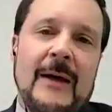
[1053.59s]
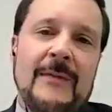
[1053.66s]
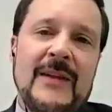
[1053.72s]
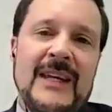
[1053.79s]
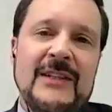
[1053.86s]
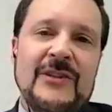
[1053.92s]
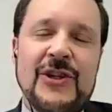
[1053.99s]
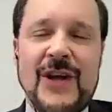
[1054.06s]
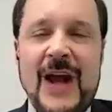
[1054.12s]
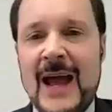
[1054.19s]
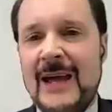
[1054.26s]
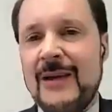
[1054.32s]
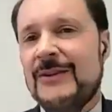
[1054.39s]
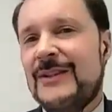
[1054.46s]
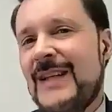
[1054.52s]
The
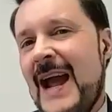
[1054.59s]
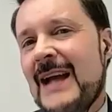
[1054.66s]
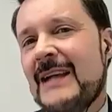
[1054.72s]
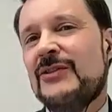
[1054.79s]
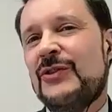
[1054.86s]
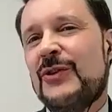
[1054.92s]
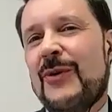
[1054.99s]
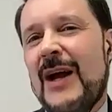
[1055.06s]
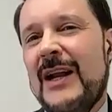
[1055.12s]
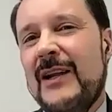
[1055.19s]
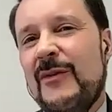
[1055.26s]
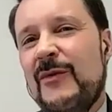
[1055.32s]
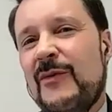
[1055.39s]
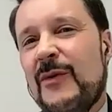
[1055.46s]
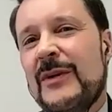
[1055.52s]
child tax
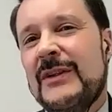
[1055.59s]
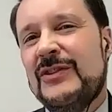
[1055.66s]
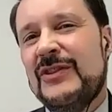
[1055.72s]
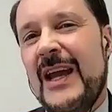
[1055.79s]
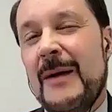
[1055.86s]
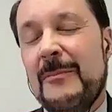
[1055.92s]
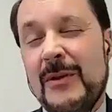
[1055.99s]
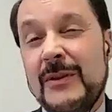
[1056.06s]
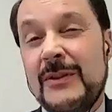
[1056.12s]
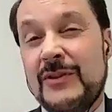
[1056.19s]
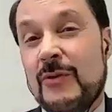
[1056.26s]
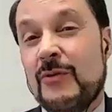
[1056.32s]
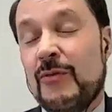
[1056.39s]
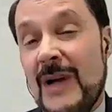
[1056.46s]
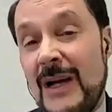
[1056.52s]
credit, for example, is
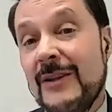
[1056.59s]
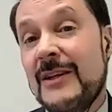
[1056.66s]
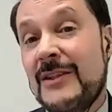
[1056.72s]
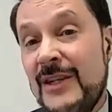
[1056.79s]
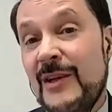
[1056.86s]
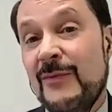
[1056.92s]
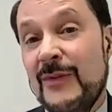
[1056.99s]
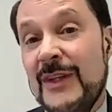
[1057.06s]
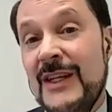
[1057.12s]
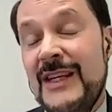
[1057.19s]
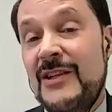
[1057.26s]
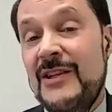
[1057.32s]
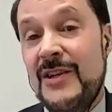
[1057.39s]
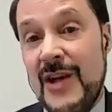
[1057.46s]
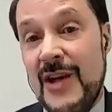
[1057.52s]
a relatively
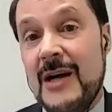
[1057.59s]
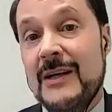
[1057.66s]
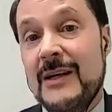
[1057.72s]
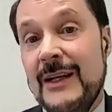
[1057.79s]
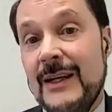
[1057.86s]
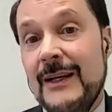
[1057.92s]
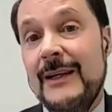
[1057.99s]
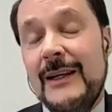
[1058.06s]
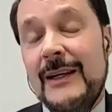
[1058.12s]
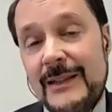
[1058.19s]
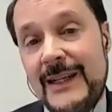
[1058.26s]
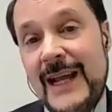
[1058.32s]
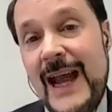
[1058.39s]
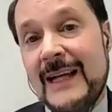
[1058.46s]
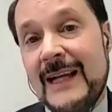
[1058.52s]
young
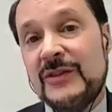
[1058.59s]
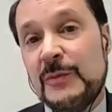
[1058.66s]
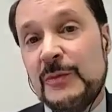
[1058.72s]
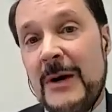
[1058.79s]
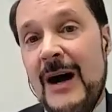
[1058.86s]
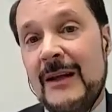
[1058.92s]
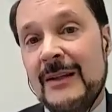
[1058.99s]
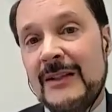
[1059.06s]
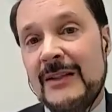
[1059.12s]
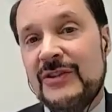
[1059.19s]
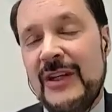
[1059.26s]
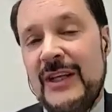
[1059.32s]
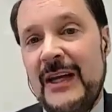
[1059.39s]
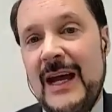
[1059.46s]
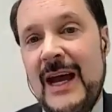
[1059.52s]
tax
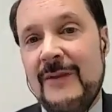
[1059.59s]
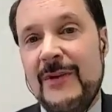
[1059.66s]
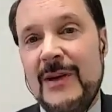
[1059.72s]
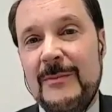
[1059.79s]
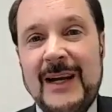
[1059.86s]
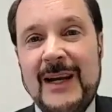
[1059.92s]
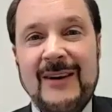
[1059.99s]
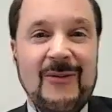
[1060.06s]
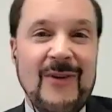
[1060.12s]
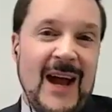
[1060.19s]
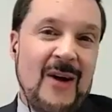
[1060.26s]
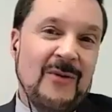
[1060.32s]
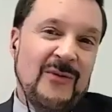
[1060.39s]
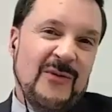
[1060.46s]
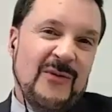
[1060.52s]
policy, having been
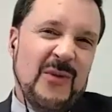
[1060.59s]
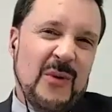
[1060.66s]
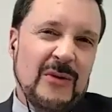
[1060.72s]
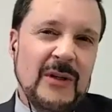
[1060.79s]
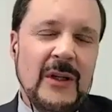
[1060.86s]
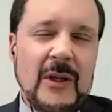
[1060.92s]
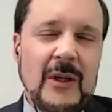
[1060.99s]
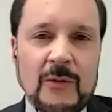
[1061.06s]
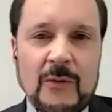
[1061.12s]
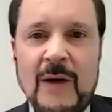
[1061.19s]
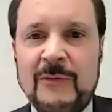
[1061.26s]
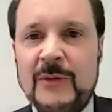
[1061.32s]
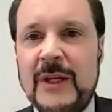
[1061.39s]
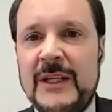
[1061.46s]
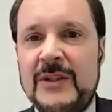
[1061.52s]
around for
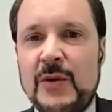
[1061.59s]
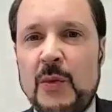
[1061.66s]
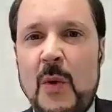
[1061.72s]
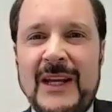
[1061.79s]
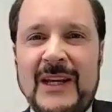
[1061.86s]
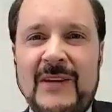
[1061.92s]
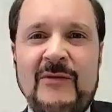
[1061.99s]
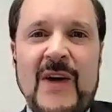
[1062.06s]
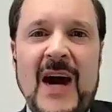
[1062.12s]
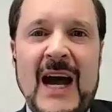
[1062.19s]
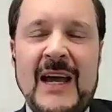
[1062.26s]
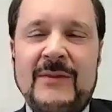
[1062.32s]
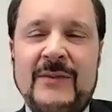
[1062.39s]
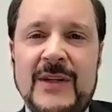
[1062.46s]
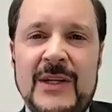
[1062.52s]
roughly
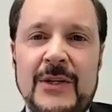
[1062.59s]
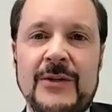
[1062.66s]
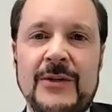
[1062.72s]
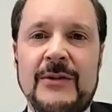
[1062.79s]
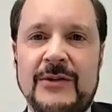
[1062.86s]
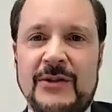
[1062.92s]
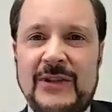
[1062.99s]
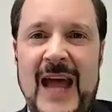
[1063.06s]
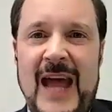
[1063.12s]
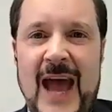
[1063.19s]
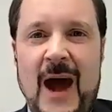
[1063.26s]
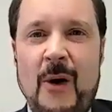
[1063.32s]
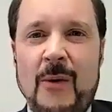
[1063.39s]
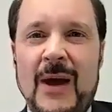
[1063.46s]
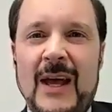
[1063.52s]
25 years
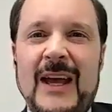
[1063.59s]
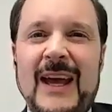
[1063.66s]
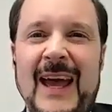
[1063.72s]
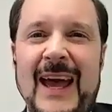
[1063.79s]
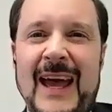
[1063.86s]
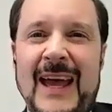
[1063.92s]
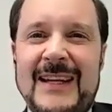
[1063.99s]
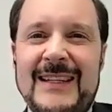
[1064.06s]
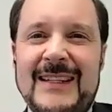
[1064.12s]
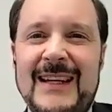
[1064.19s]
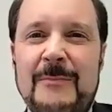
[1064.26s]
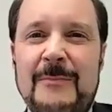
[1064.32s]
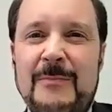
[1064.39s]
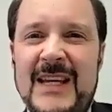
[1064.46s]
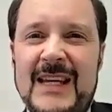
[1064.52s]
now. And
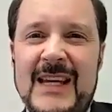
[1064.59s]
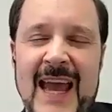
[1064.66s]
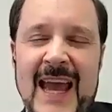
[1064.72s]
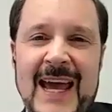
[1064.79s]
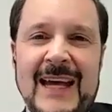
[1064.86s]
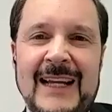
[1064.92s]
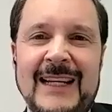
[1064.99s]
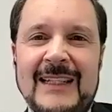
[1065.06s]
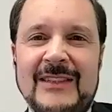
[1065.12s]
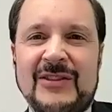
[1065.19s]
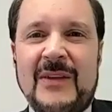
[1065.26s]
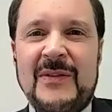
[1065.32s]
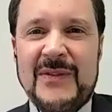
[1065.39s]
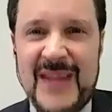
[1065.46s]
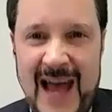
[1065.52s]
it began as
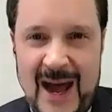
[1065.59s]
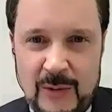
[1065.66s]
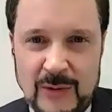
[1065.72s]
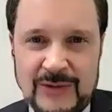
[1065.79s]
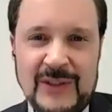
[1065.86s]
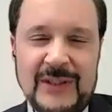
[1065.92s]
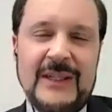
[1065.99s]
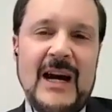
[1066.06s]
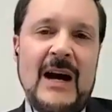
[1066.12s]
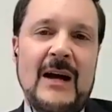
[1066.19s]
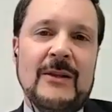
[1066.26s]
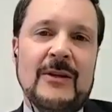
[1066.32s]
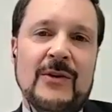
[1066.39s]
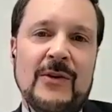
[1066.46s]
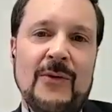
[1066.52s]
a
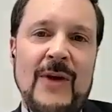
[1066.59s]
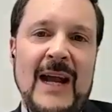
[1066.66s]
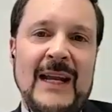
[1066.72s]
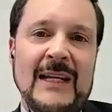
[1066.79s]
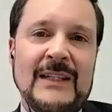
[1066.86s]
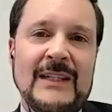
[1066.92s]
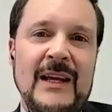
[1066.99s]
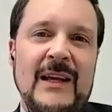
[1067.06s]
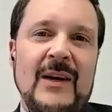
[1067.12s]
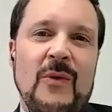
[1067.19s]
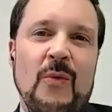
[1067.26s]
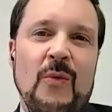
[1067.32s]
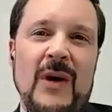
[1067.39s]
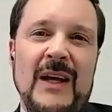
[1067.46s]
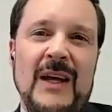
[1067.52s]
$1,000 credit
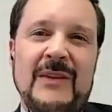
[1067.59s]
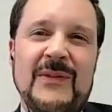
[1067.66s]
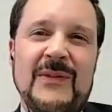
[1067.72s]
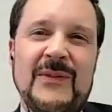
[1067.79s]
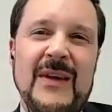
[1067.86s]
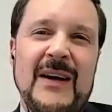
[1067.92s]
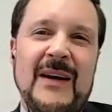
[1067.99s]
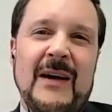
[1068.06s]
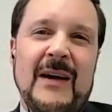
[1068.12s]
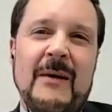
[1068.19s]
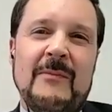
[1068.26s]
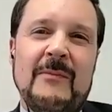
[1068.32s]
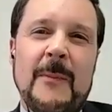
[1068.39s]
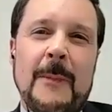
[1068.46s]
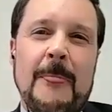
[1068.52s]
with
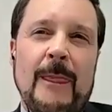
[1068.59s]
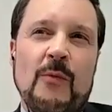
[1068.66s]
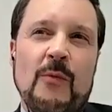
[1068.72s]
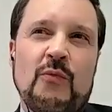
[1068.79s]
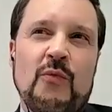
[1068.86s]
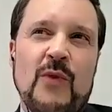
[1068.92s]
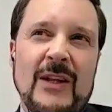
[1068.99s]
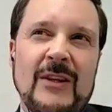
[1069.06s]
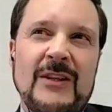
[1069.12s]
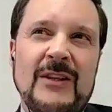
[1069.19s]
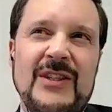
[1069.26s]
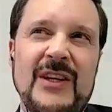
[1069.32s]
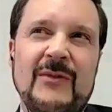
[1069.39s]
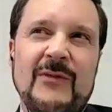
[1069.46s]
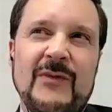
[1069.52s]

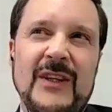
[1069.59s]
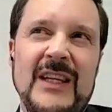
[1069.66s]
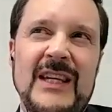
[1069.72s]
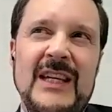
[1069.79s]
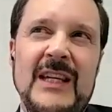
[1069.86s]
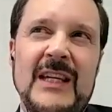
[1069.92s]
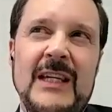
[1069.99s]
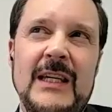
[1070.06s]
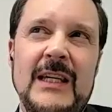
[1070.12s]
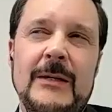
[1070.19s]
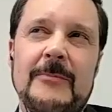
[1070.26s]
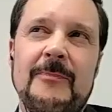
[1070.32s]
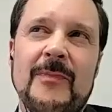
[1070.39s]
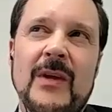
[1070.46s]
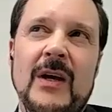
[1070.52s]

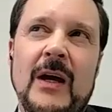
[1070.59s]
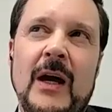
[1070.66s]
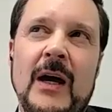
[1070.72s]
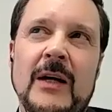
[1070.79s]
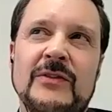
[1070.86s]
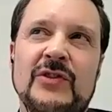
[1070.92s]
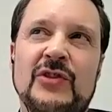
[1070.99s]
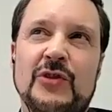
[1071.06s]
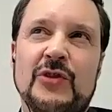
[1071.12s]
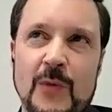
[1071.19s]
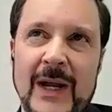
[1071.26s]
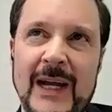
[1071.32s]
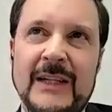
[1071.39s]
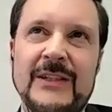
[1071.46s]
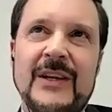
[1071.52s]
relatively
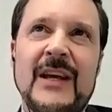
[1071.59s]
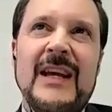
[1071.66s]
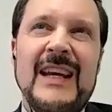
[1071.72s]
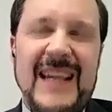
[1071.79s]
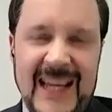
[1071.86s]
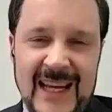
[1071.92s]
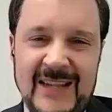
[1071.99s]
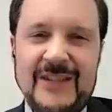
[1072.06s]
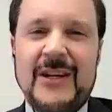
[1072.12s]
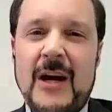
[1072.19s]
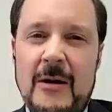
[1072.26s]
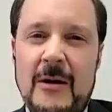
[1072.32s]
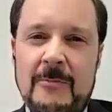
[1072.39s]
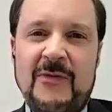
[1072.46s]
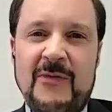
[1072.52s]
strict
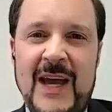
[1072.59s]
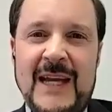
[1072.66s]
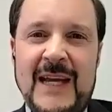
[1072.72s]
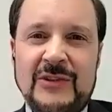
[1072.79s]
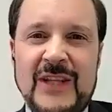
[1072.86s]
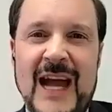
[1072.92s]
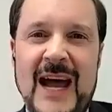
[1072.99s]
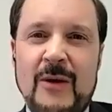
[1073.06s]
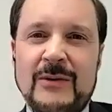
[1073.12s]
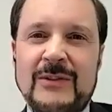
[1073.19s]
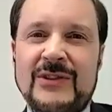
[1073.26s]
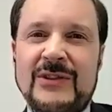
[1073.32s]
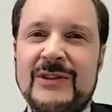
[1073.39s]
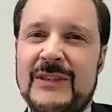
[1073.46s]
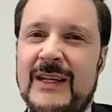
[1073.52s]
income phase
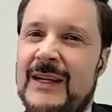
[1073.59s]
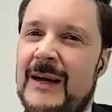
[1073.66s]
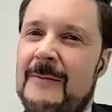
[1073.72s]
outs.